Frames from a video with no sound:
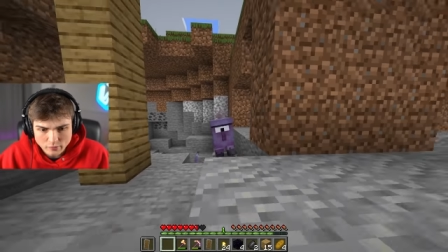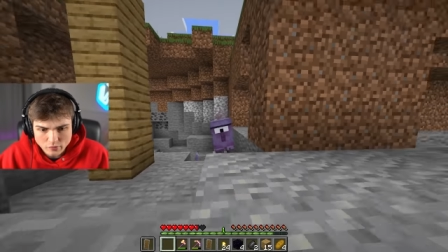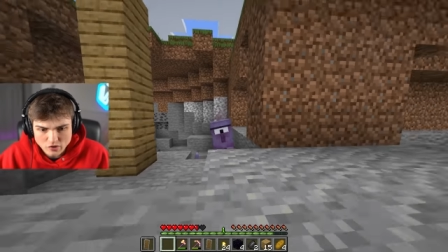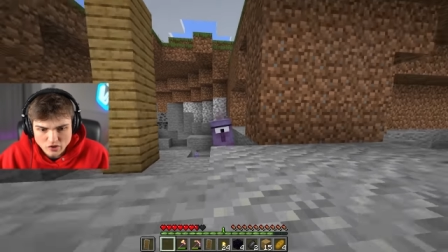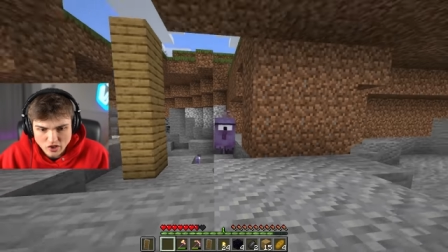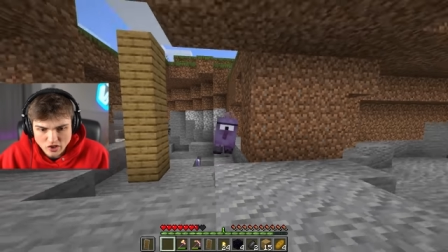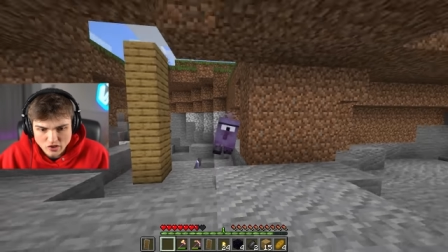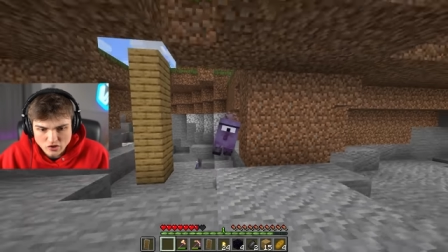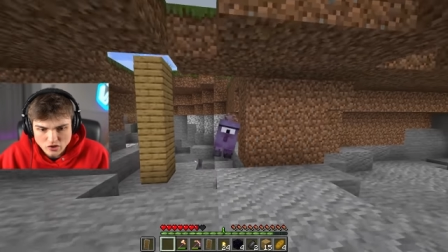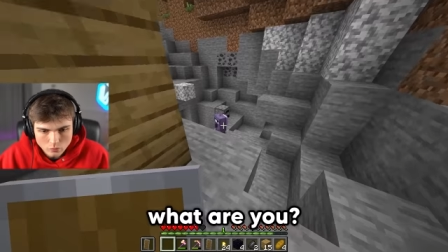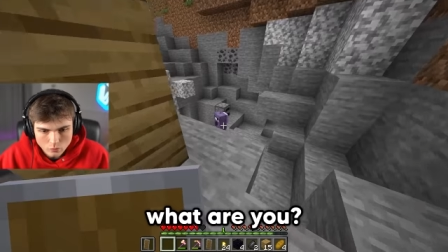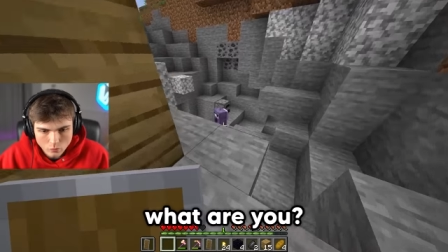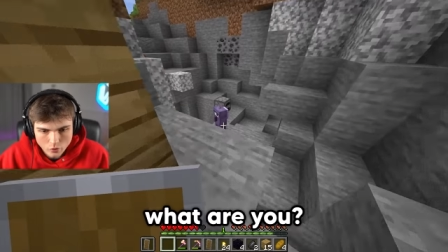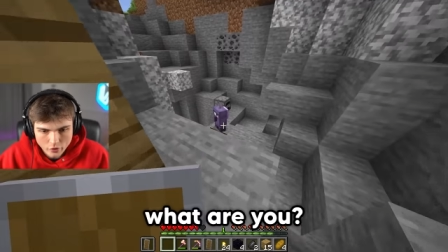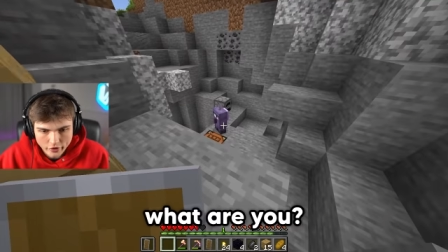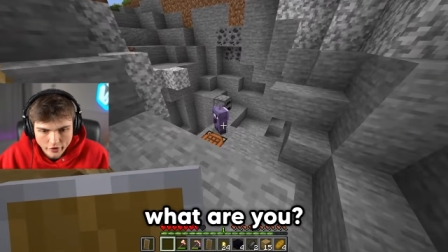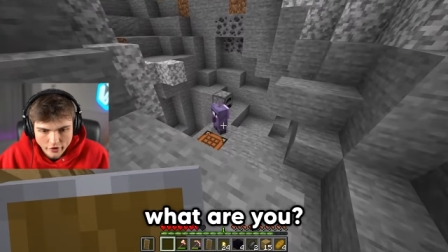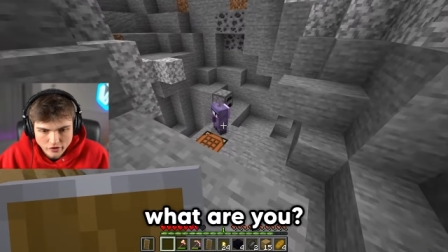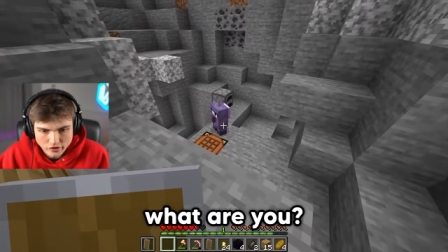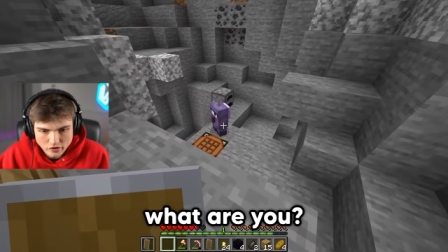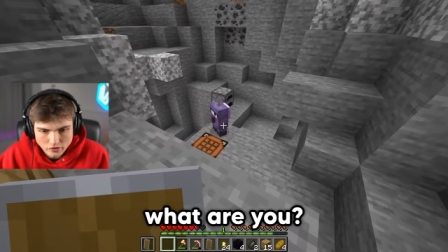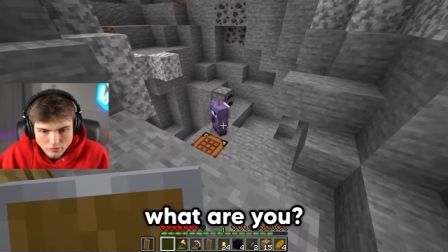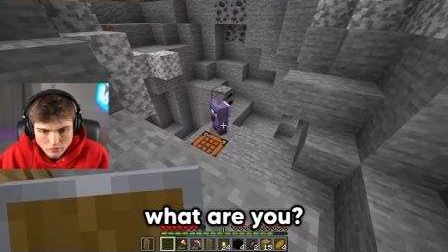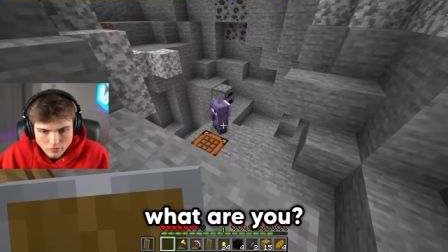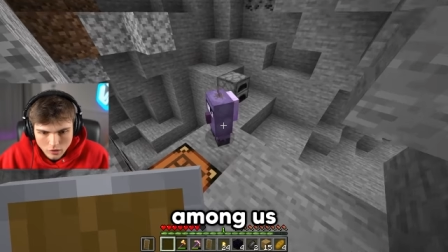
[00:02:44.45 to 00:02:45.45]
We changed. What
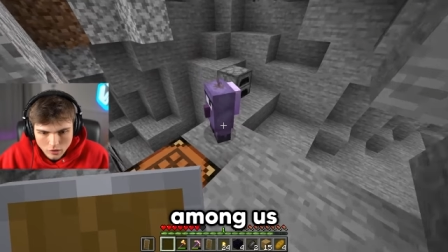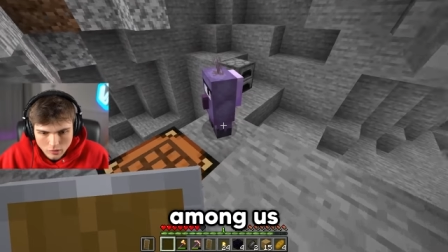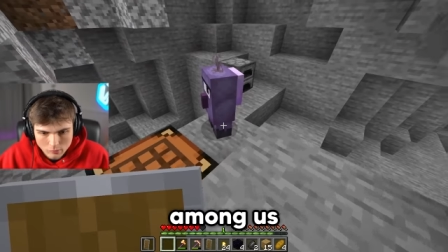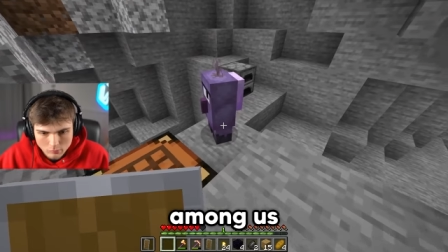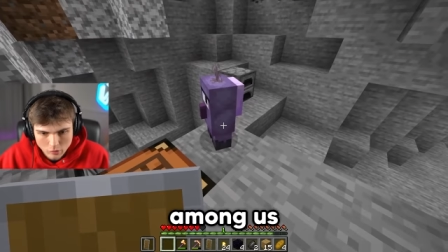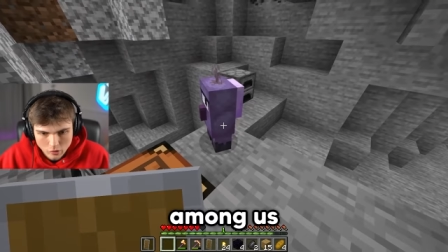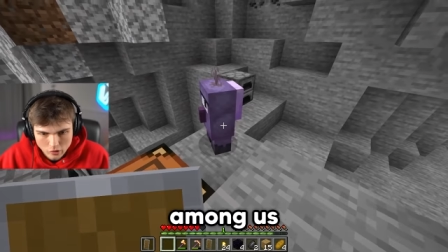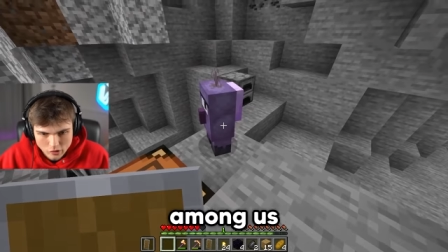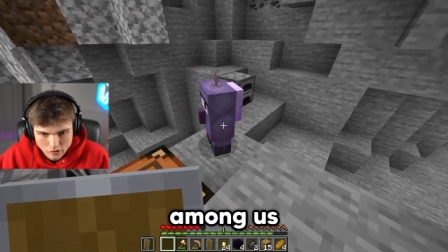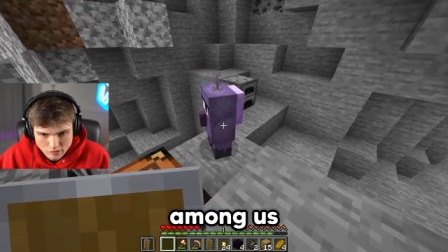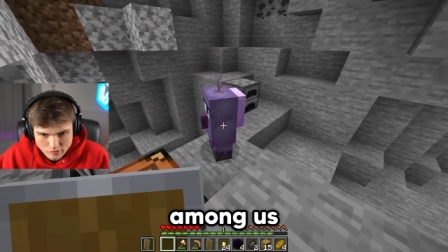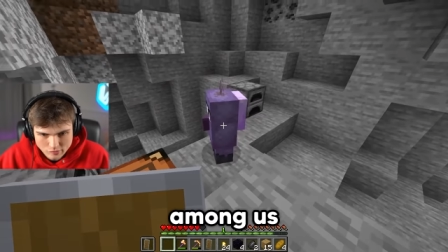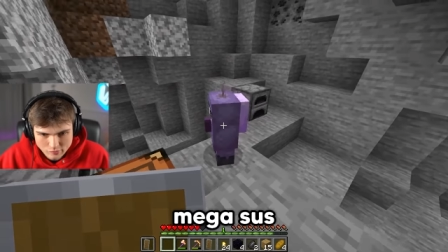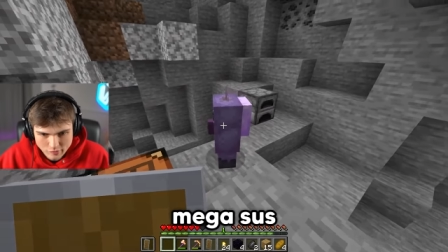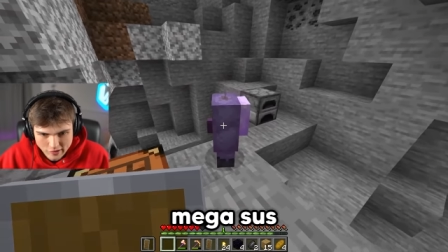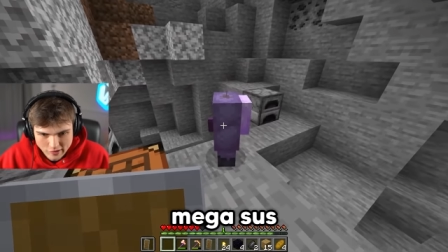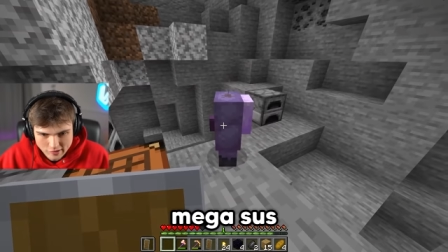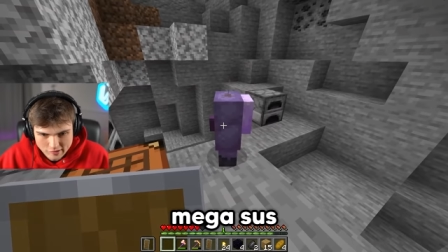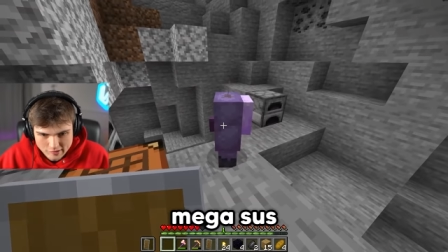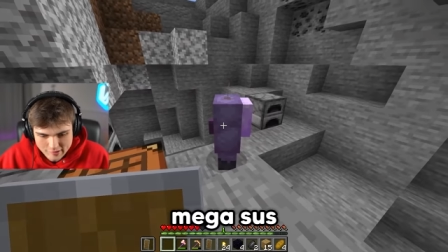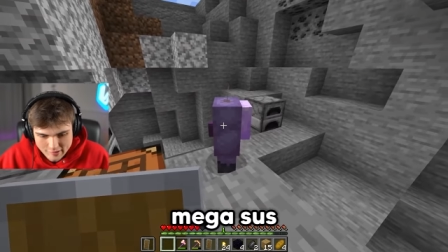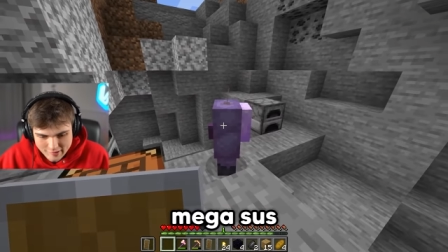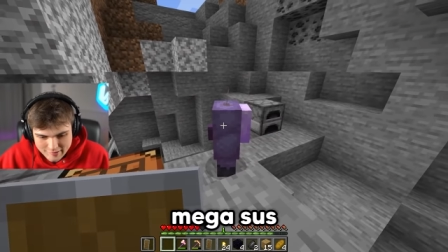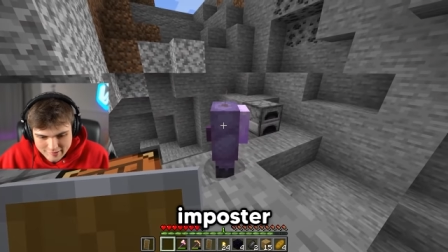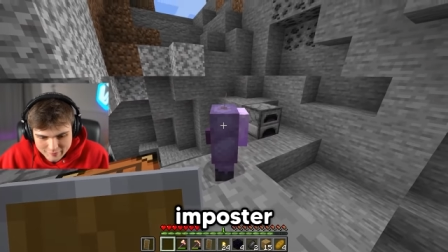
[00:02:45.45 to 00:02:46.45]
are you? Oh my gosh,
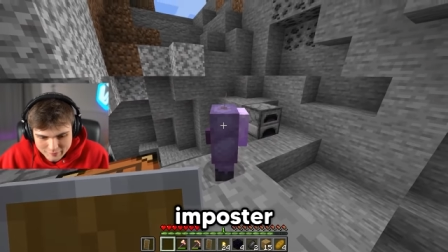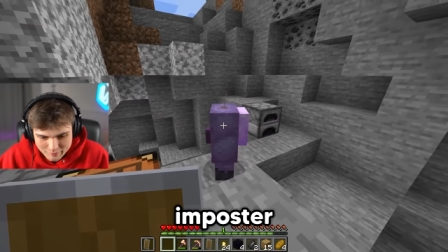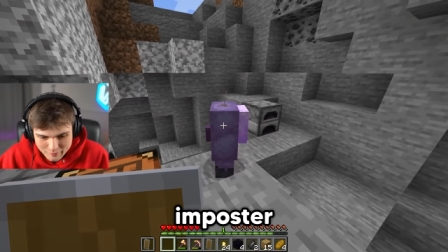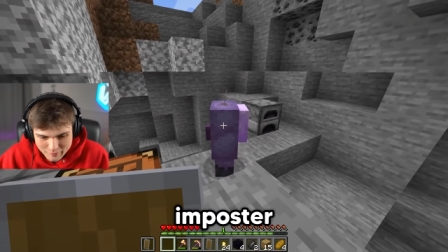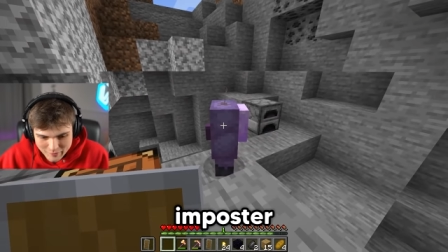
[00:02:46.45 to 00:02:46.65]
Pegasus.